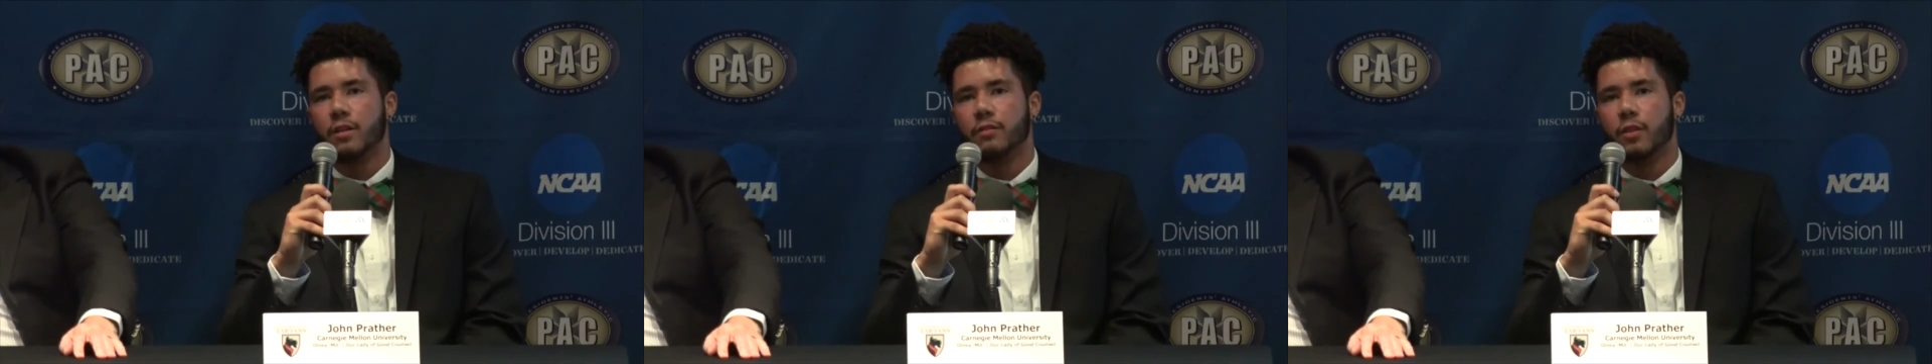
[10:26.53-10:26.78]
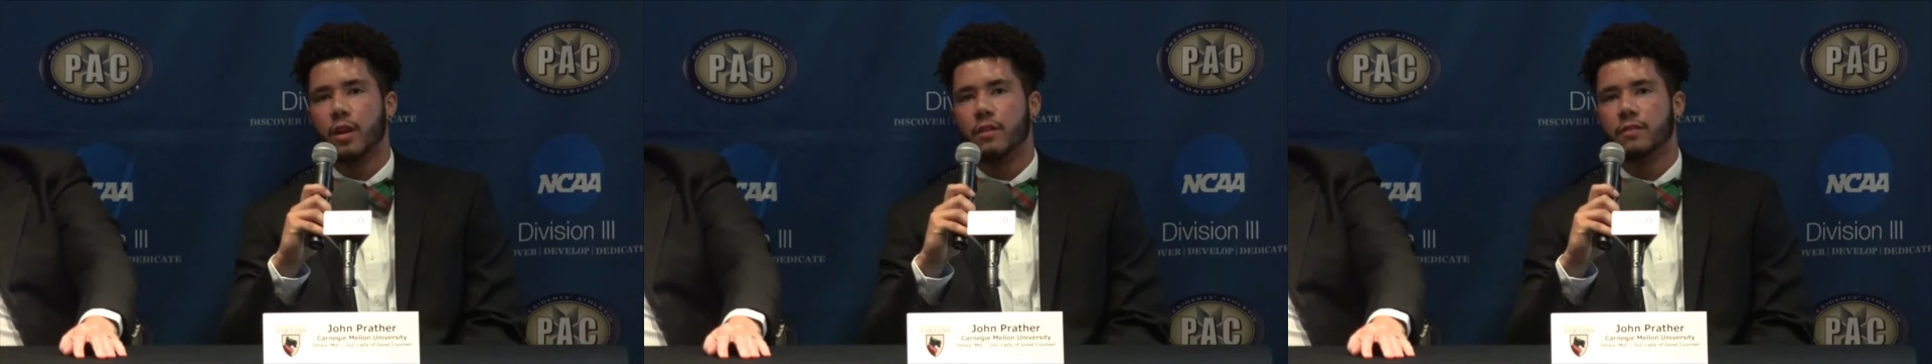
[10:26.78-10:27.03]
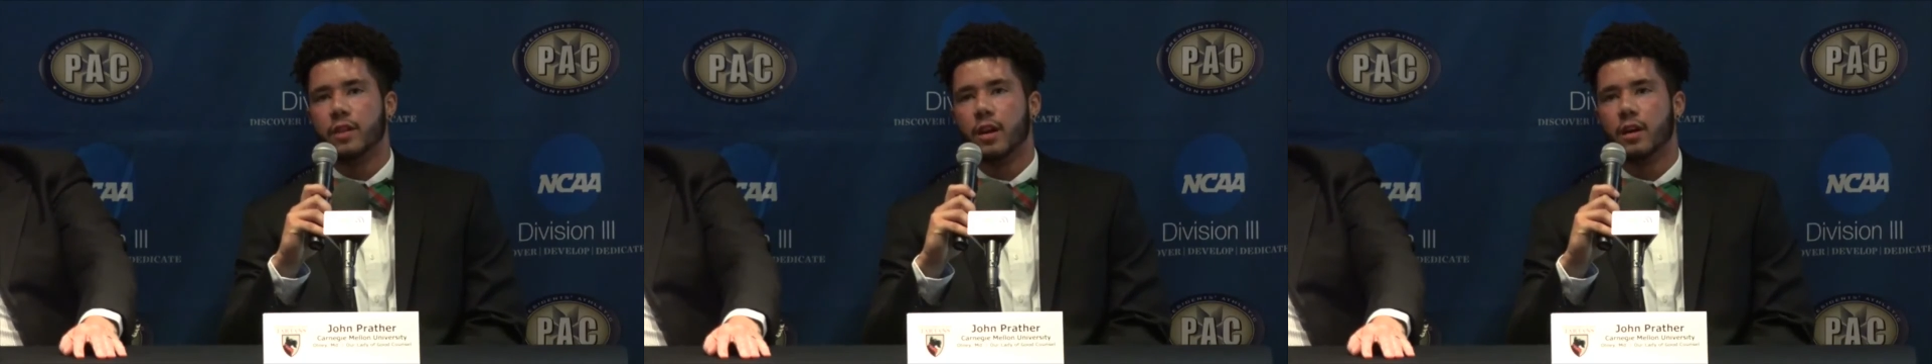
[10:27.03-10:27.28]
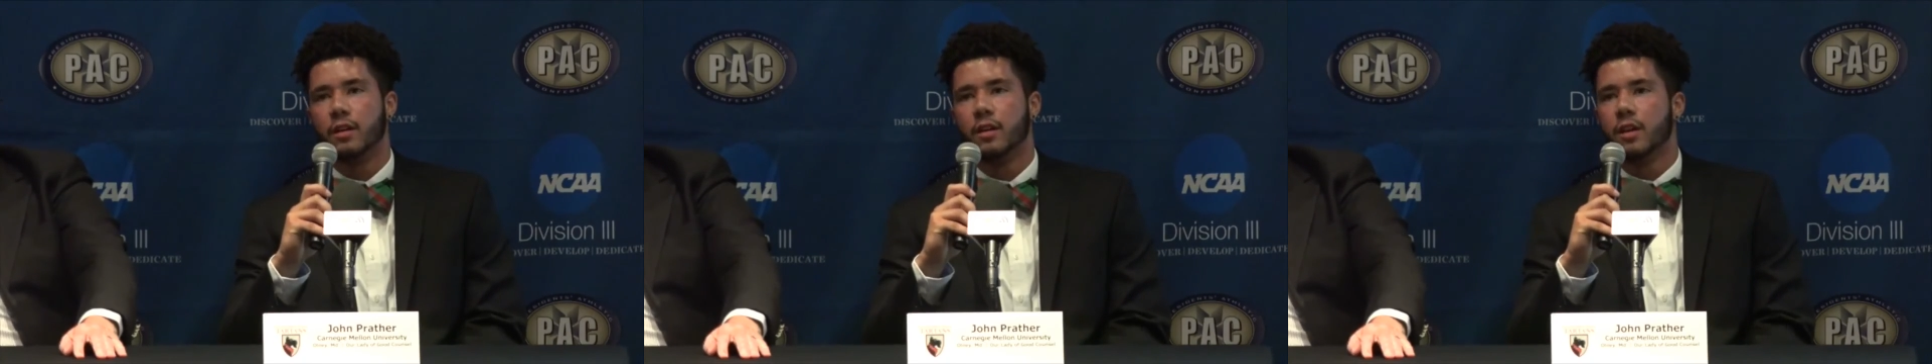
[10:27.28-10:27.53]
of what I've
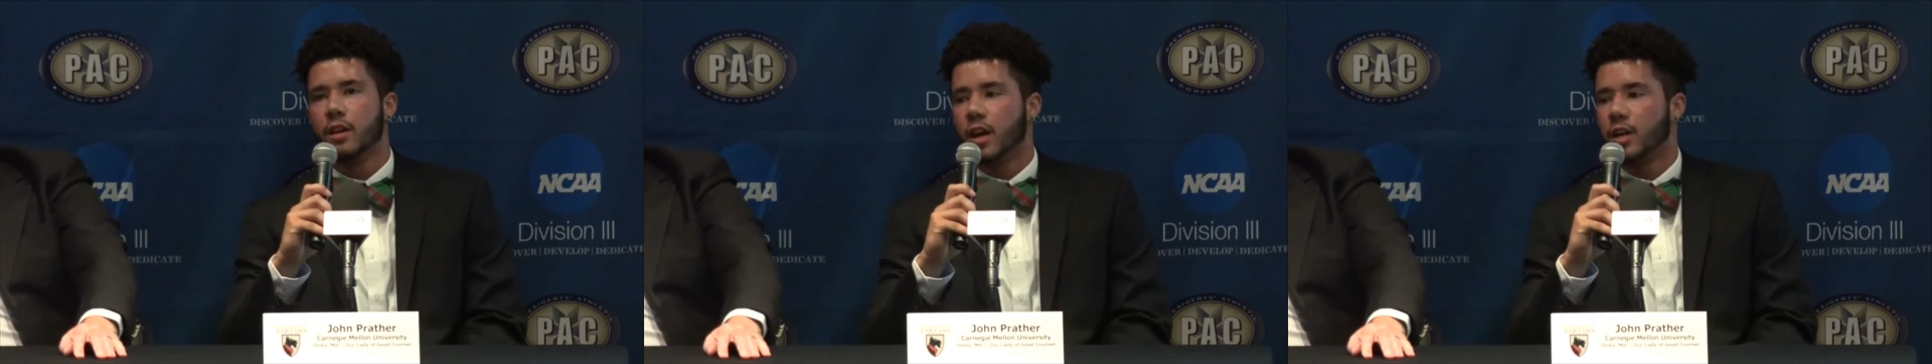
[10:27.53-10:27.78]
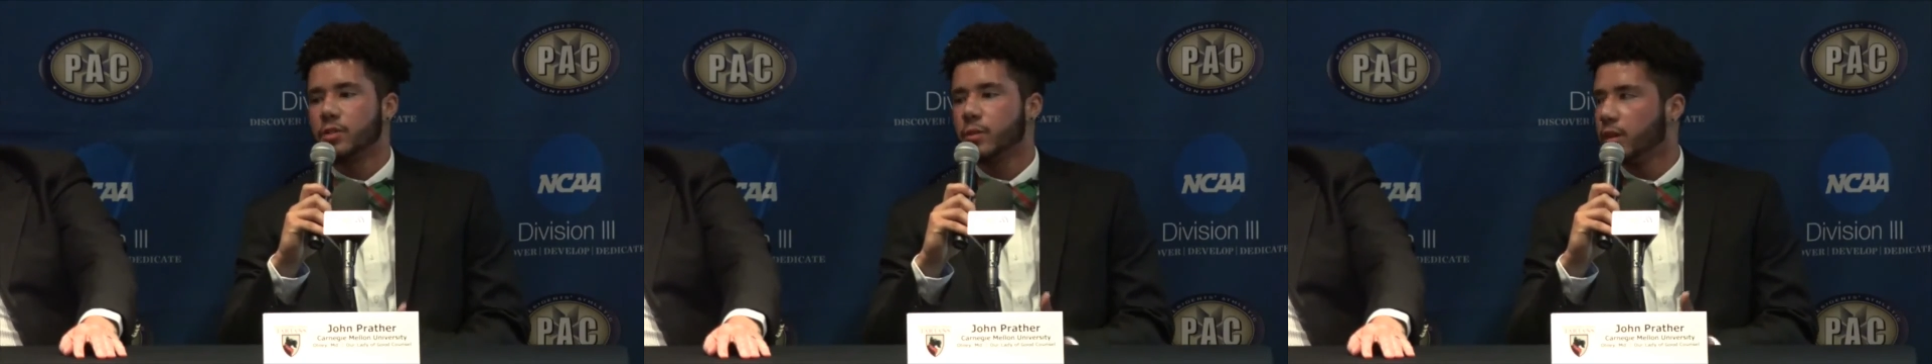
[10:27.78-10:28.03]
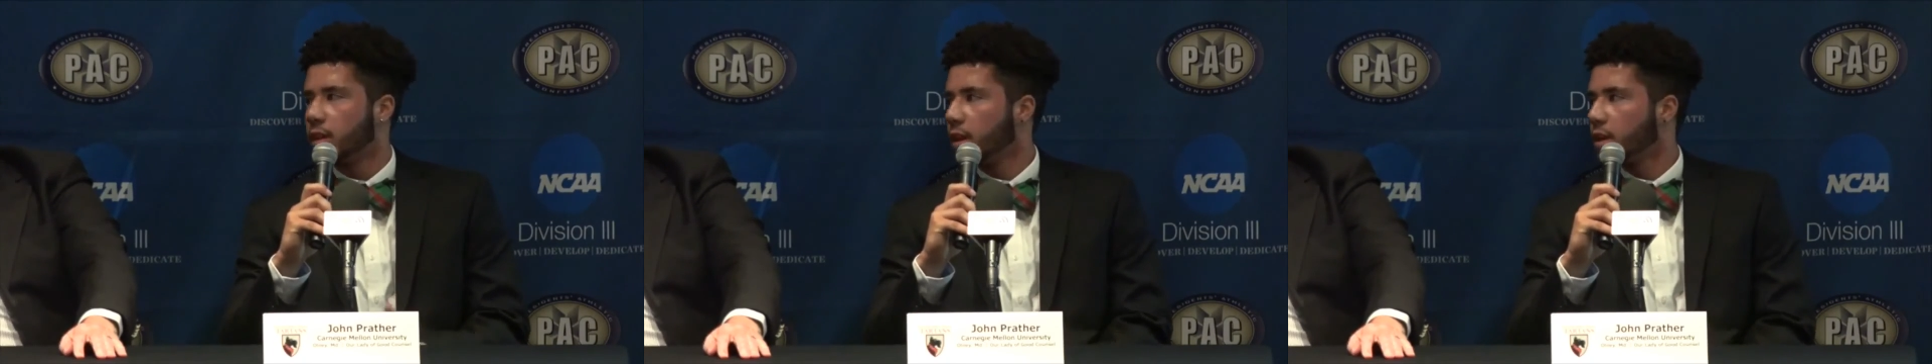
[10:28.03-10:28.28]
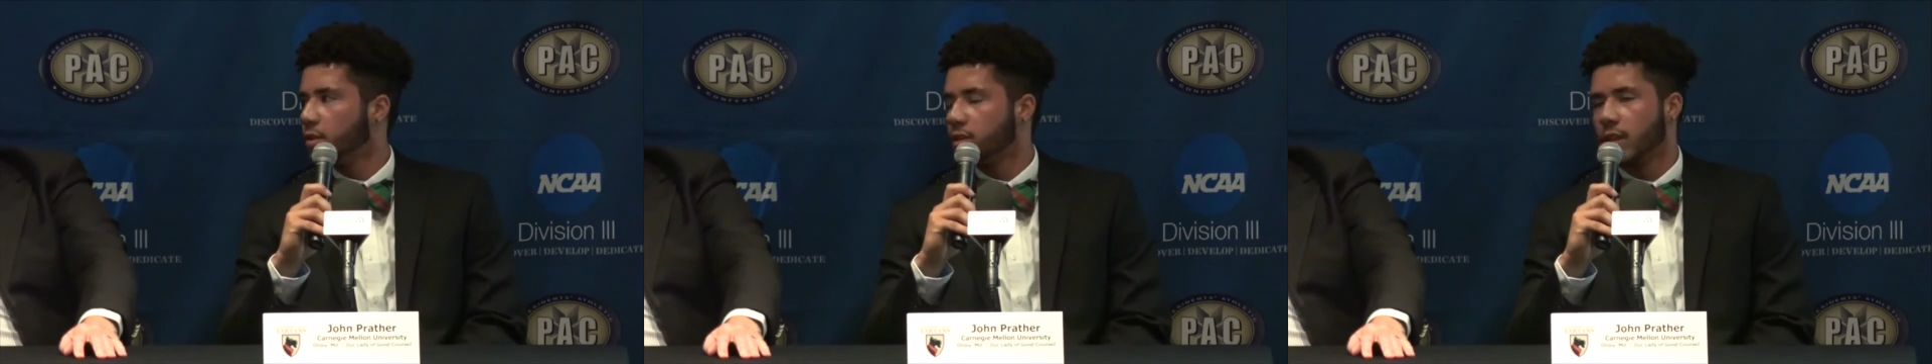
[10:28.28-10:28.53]
done. I just want to
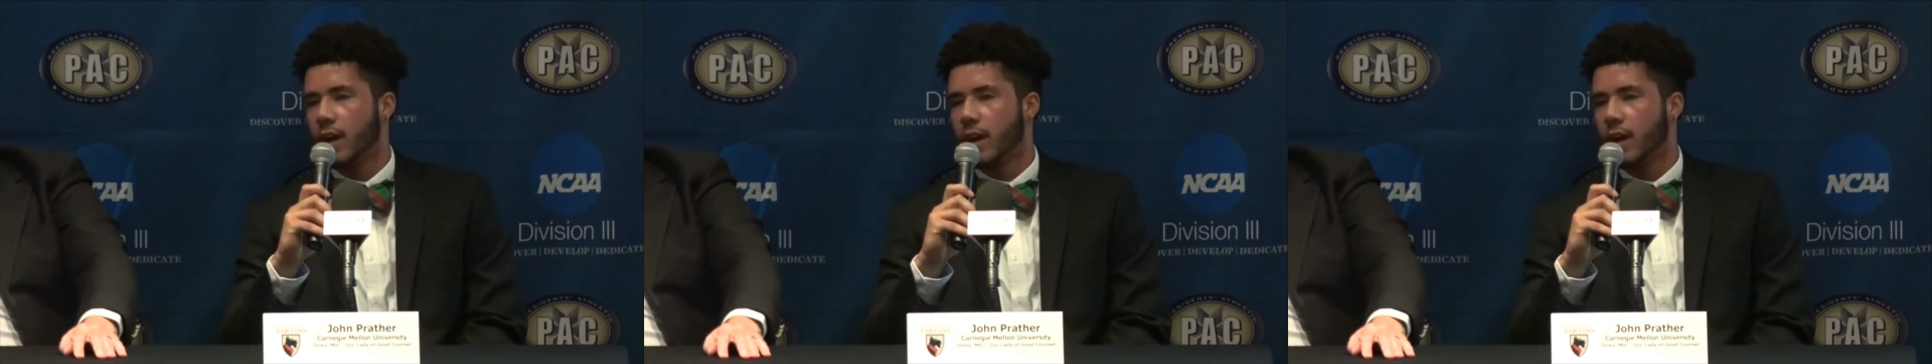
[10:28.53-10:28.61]
thank Coach